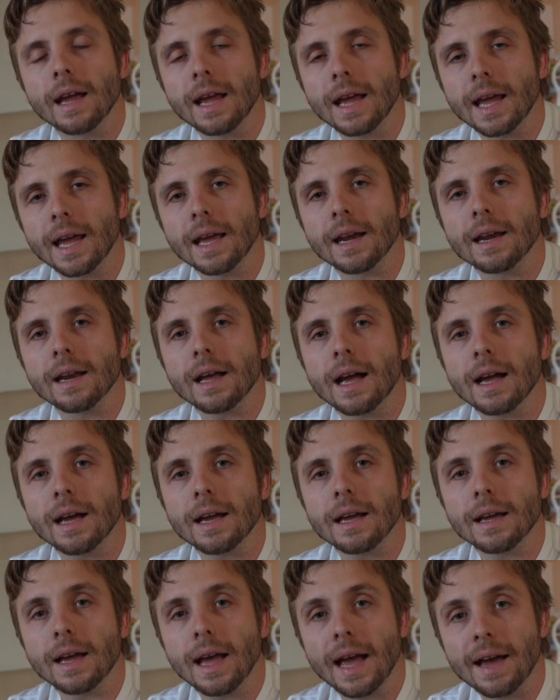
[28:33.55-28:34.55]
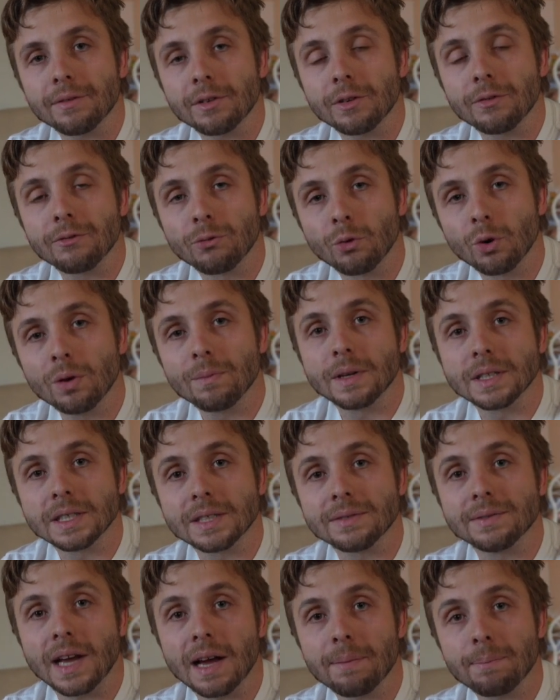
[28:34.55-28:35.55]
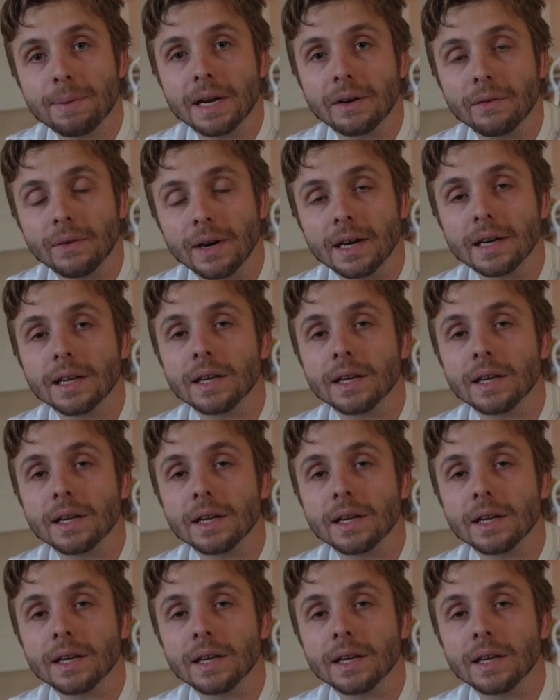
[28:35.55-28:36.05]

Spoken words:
And after 4 months of not paying rent,